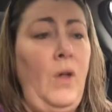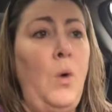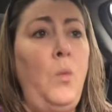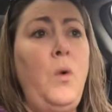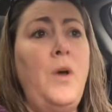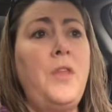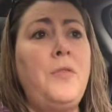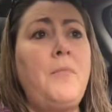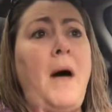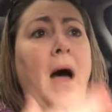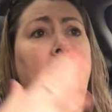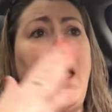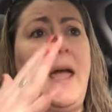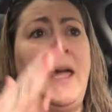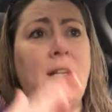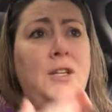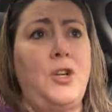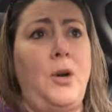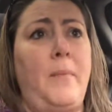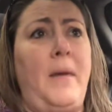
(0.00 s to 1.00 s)
with my
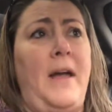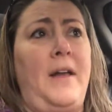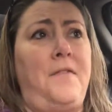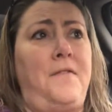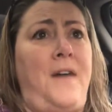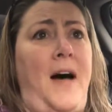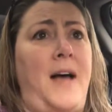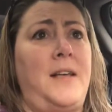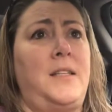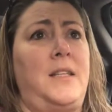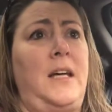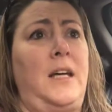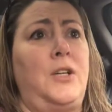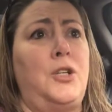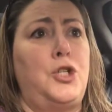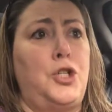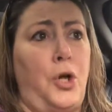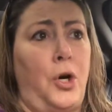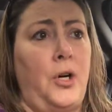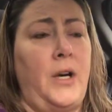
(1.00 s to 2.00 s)
intermittent fasting
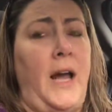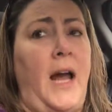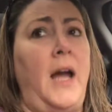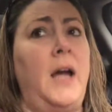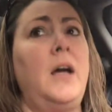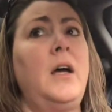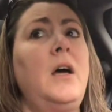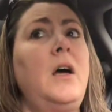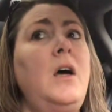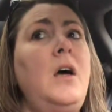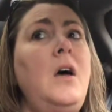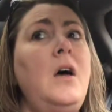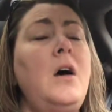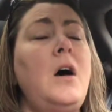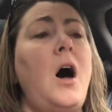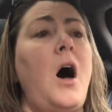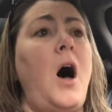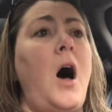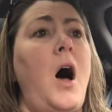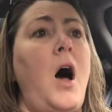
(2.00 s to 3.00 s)
journey.
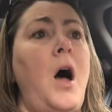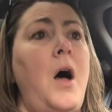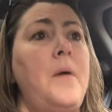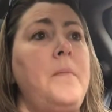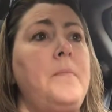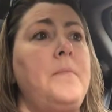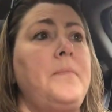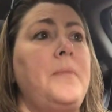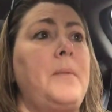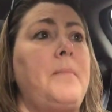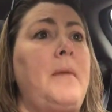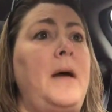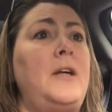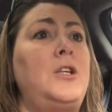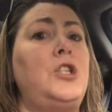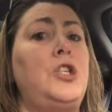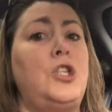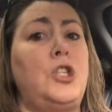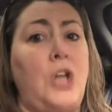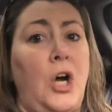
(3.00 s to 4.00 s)
My
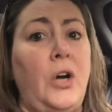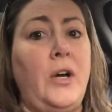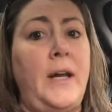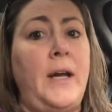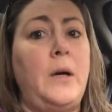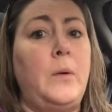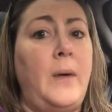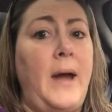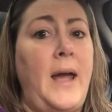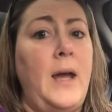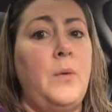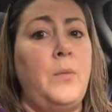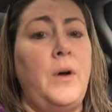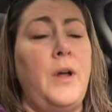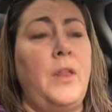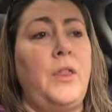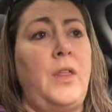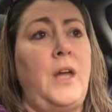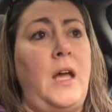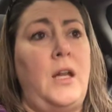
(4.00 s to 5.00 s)
starting weight
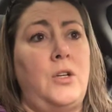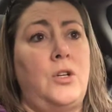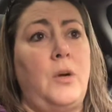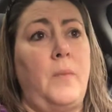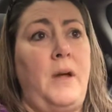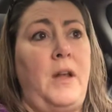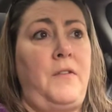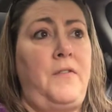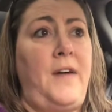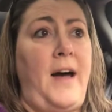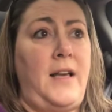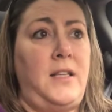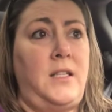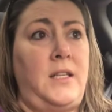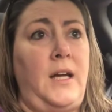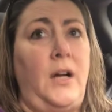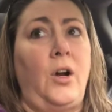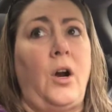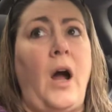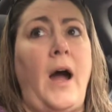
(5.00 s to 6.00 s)
with intermittent
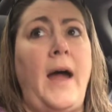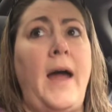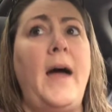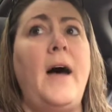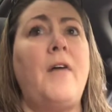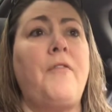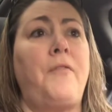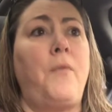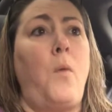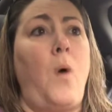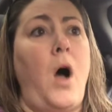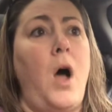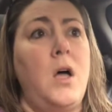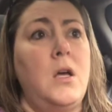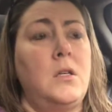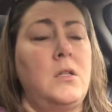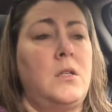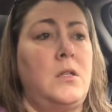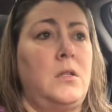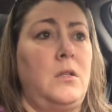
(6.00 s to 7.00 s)
fasting, or IF,
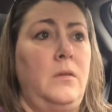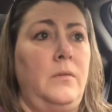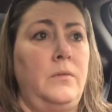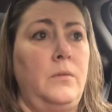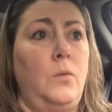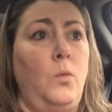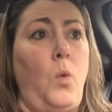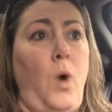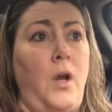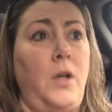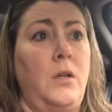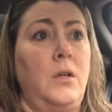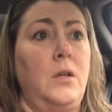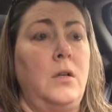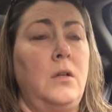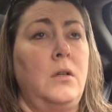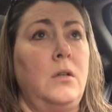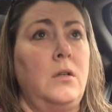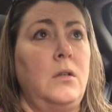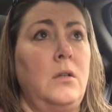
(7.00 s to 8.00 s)
was
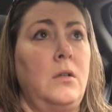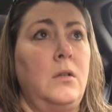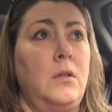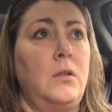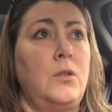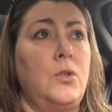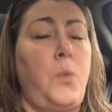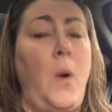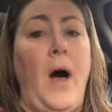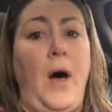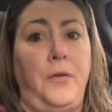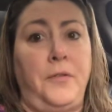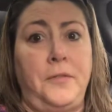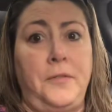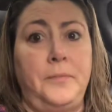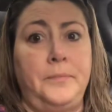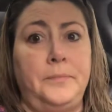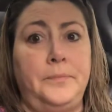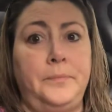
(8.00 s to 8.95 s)
112.